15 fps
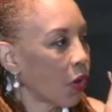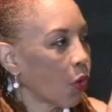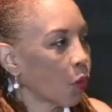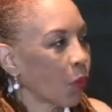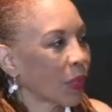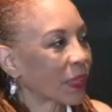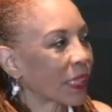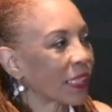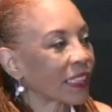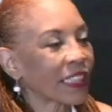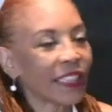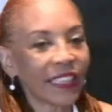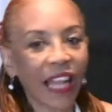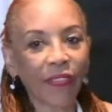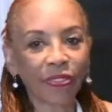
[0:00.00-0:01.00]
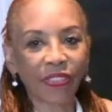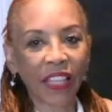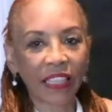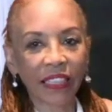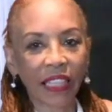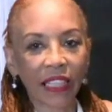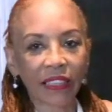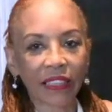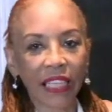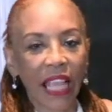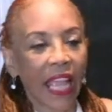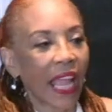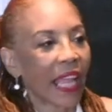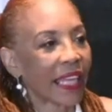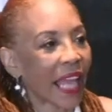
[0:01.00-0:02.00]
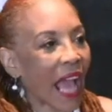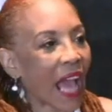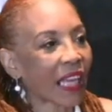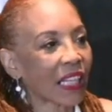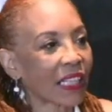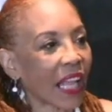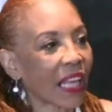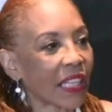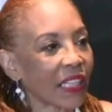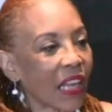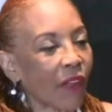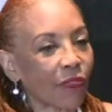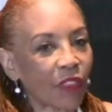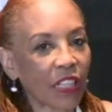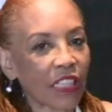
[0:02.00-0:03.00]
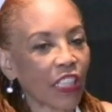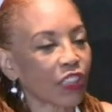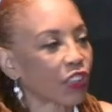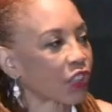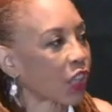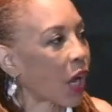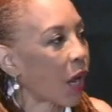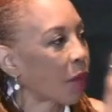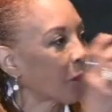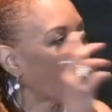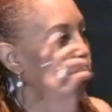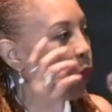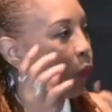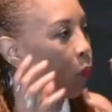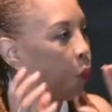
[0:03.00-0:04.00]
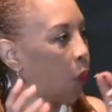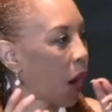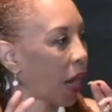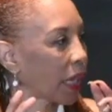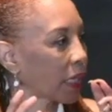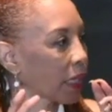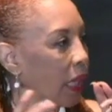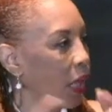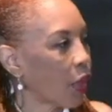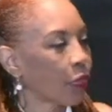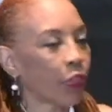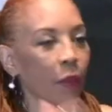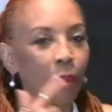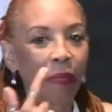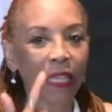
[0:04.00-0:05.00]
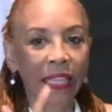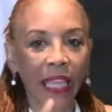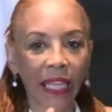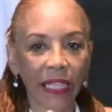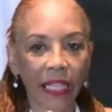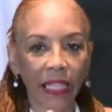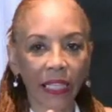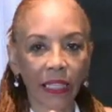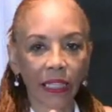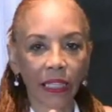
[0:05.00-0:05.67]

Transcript: which is nothingness. And out of that nothingness come one, the beginning.